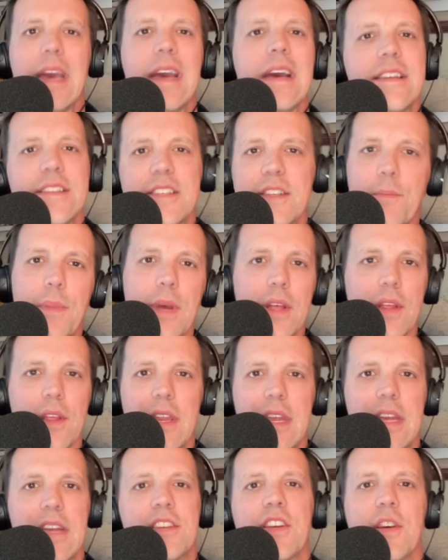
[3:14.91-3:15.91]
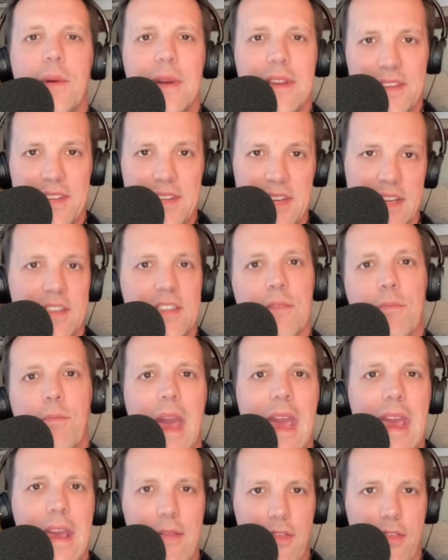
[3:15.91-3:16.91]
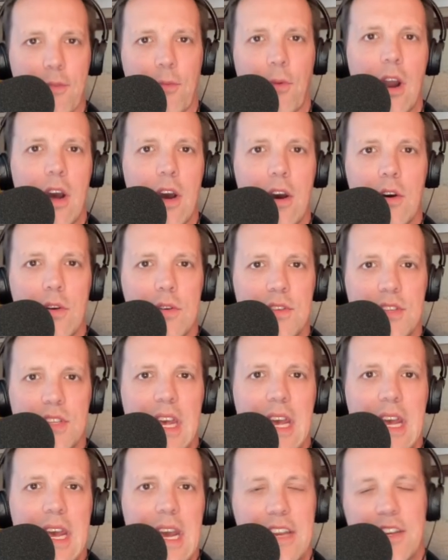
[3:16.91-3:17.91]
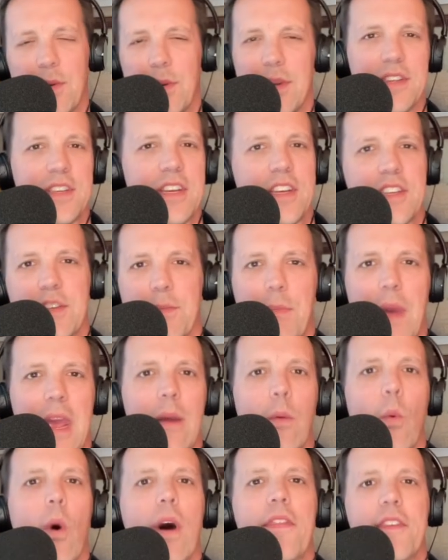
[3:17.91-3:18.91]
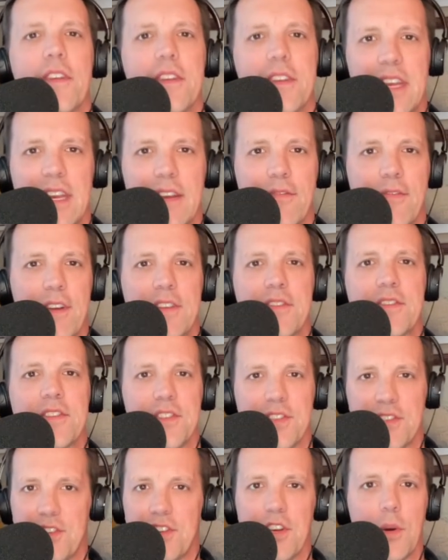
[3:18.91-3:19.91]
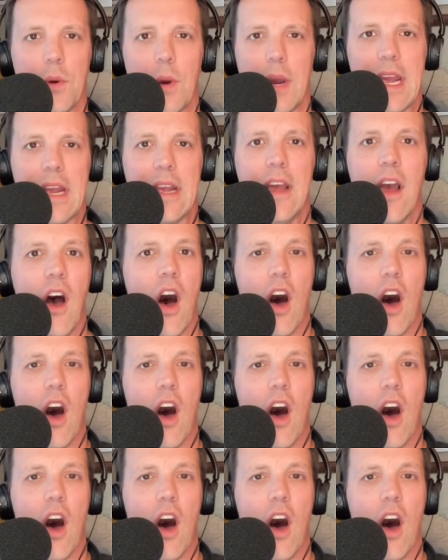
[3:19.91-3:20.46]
his ability to anticipate throws and to anticipate what the defense is doing.